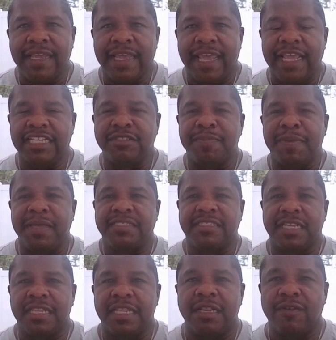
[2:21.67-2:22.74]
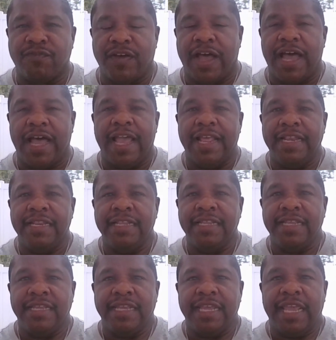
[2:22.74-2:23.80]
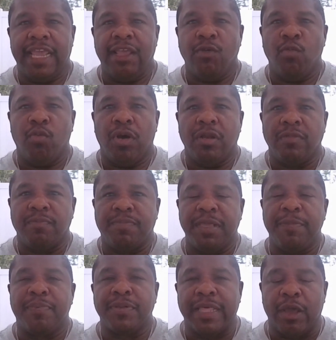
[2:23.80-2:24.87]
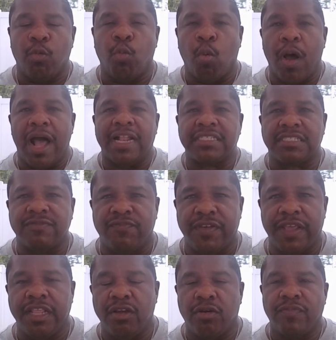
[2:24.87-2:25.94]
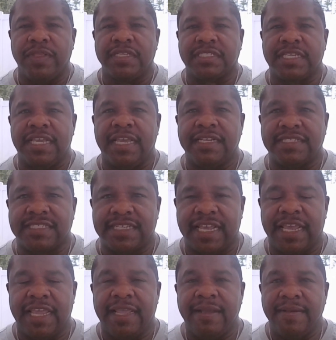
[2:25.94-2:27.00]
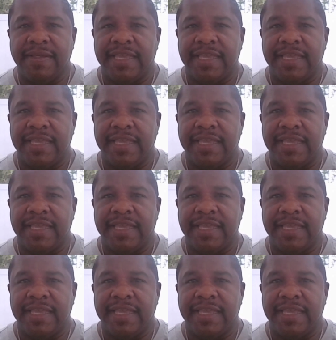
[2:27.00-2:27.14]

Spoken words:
has been solidified in what people that watch video of this kid say.